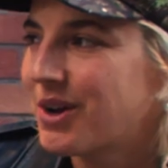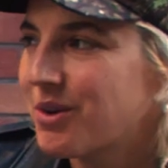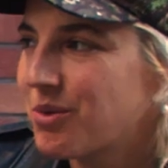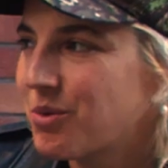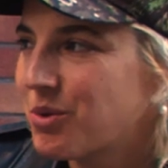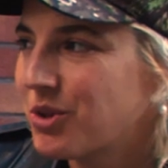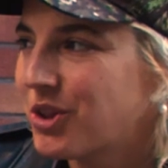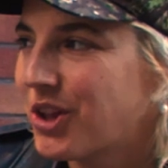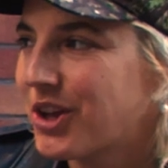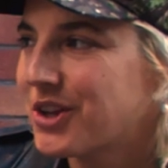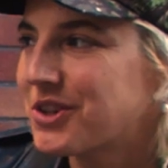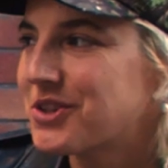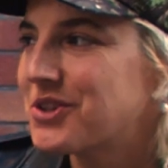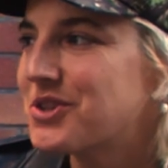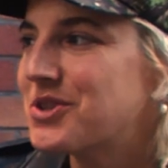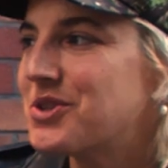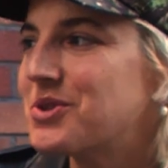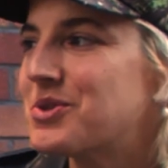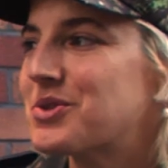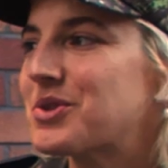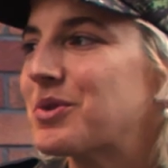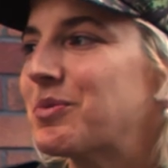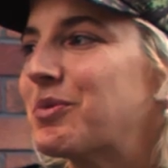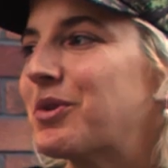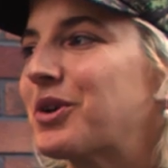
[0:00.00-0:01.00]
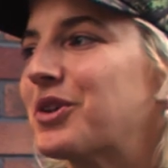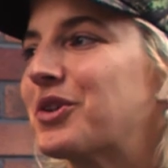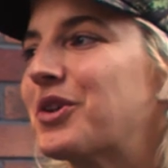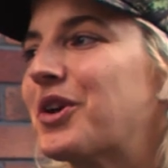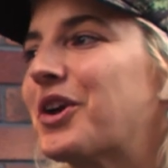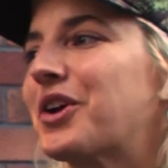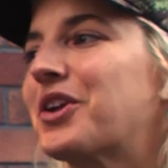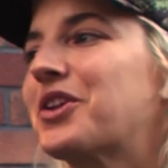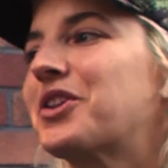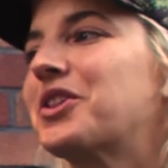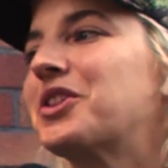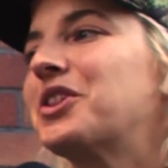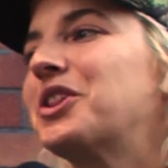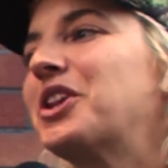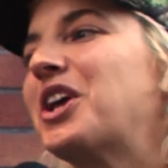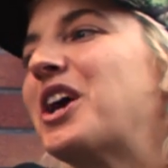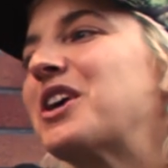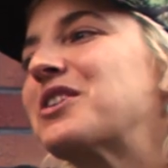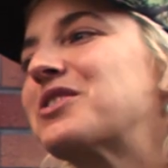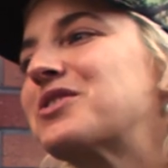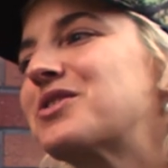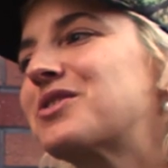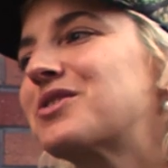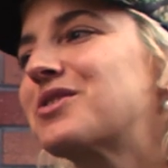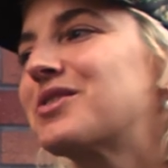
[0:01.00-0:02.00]
I would like to do something like
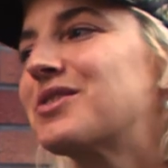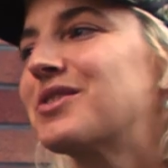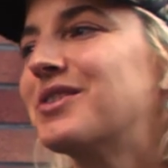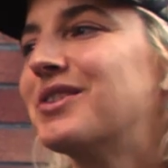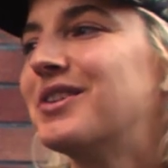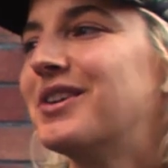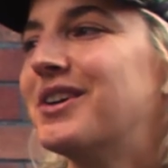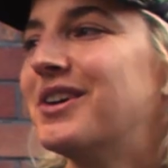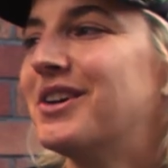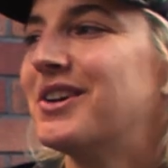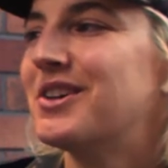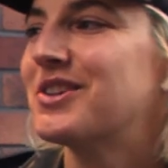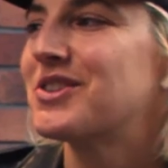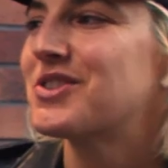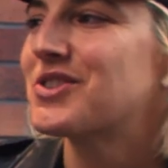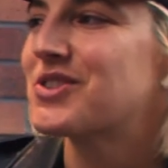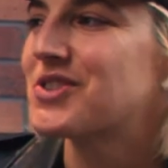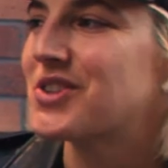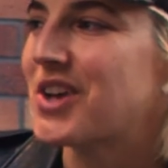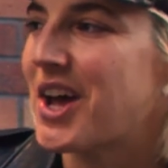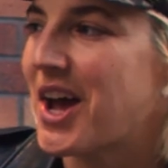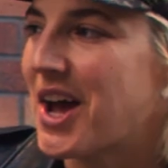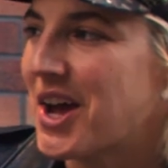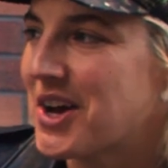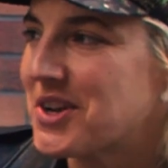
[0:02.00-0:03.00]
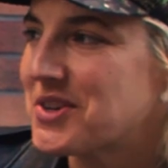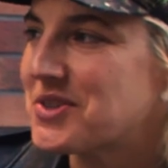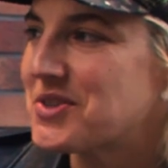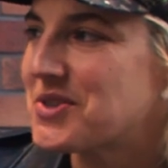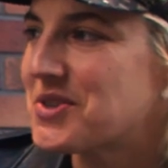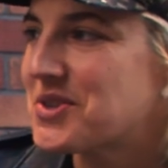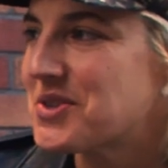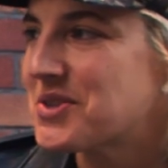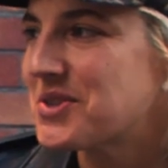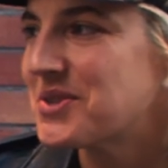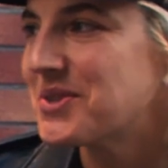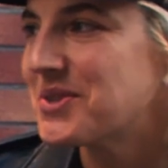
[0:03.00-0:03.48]
less sad.